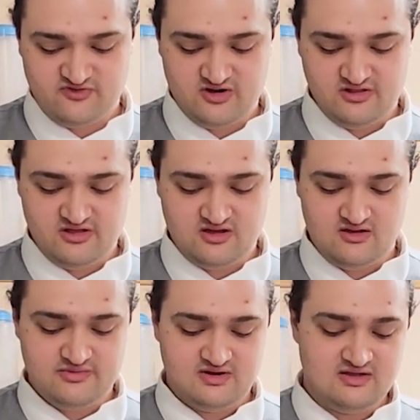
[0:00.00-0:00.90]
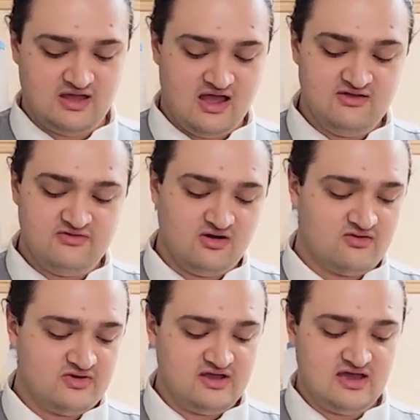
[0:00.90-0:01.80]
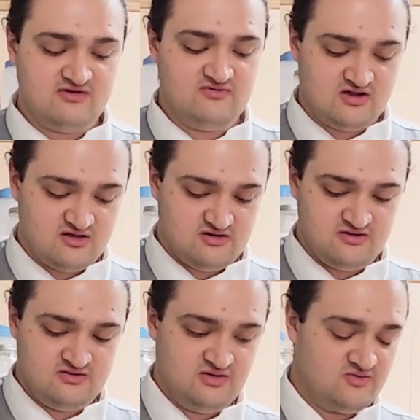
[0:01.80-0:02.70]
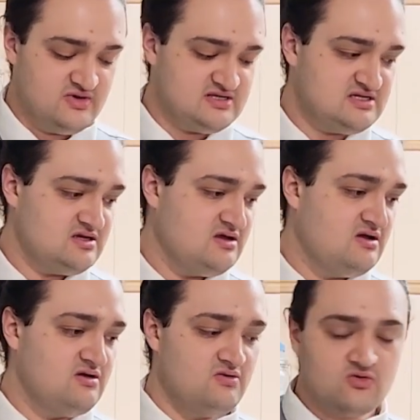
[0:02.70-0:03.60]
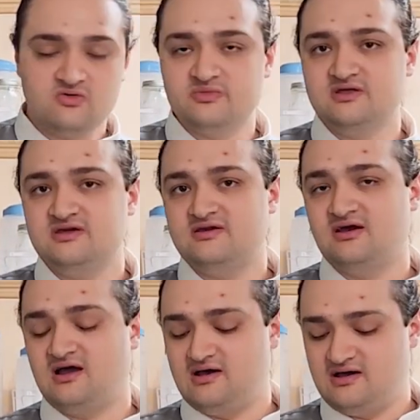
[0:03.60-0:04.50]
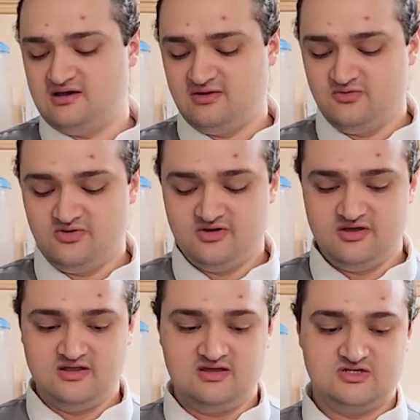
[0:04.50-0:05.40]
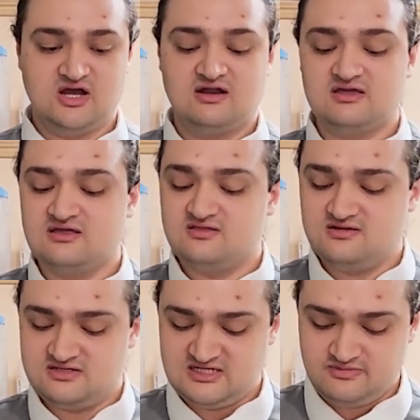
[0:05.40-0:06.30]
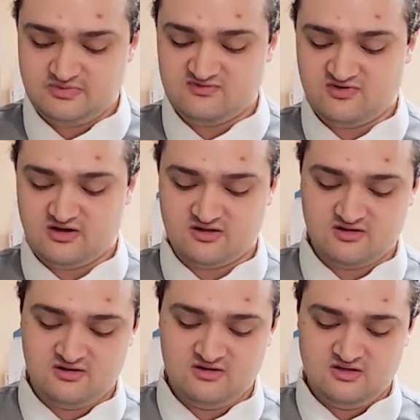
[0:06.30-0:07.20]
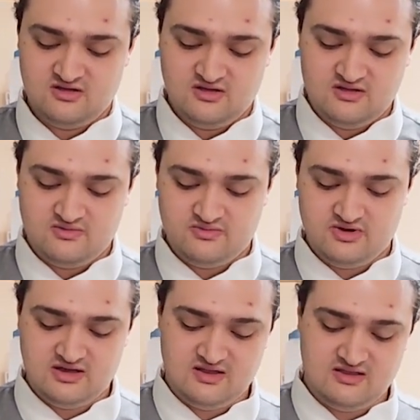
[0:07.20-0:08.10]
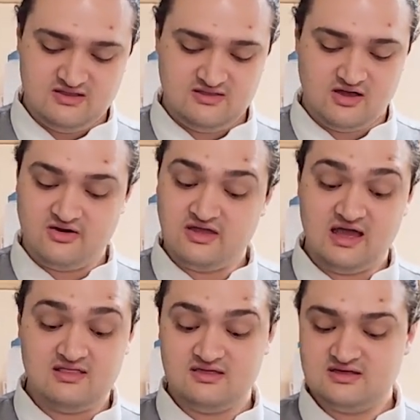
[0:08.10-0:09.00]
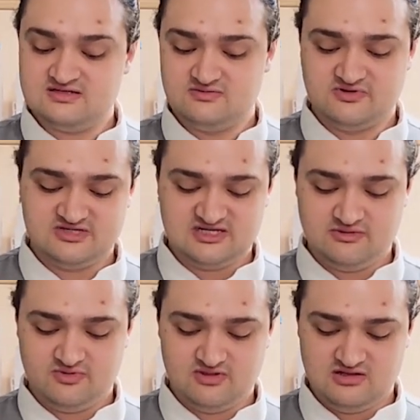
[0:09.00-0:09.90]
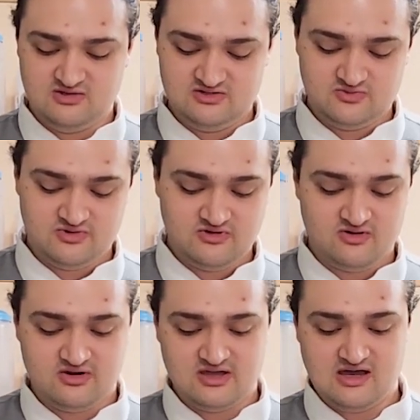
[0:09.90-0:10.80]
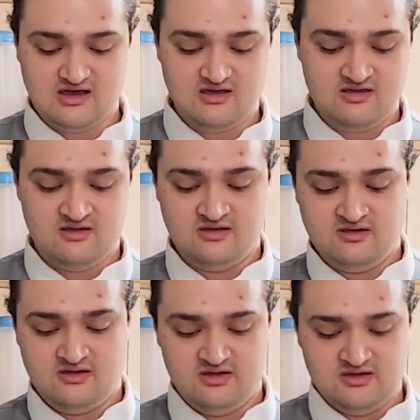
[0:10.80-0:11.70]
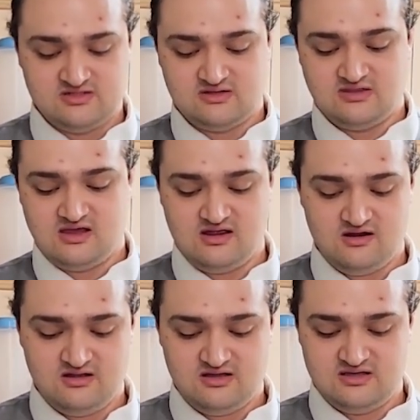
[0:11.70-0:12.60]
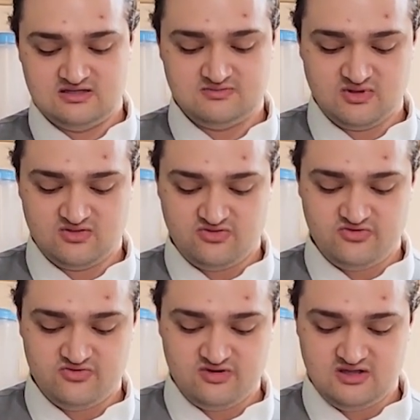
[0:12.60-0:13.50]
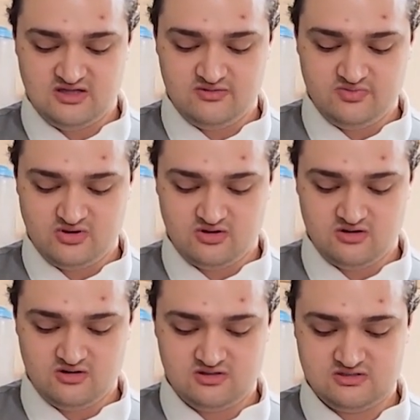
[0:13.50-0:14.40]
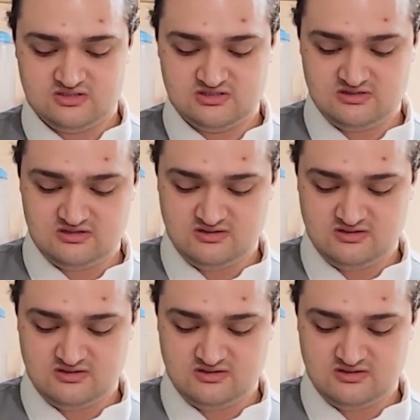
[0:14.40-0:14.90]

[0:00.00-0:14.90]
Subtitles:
fairly common. I even already had vodka, which normally I would try to get the cheapest vodka, but I already had this, and what's cheaper than using what you already got? So there is my three parts